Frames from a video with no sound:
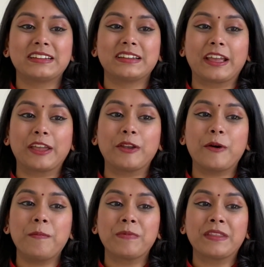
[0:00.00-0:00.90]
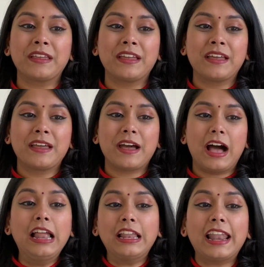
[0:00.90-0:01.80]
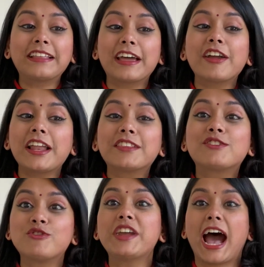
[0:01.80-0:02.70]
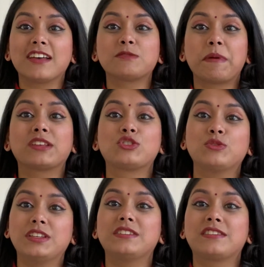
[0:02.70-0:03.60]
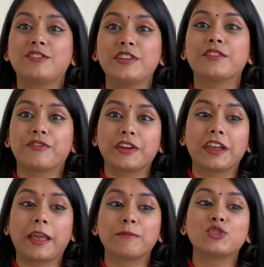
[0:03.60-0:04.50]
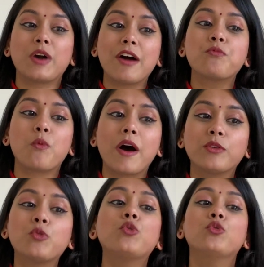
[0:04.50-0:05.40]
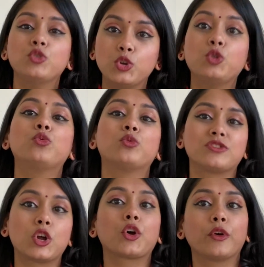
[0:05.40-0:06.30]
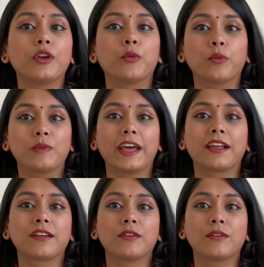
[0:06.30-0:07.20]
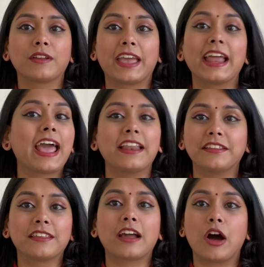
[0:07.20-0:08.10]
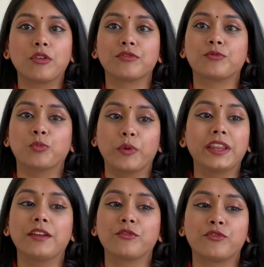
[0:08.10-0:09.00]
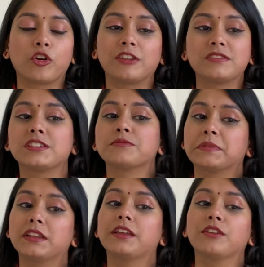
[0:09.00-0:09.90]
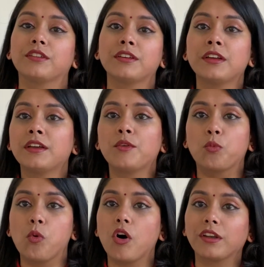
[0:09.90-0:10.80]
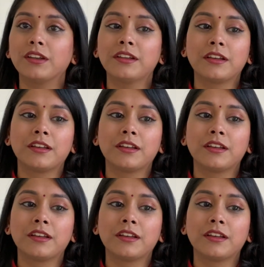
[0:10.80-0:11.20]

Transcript: Like, you know? Like, there are, like, three aspects to these three different games. You have one who knew was not going to, like, get anything out of winning 46 billion won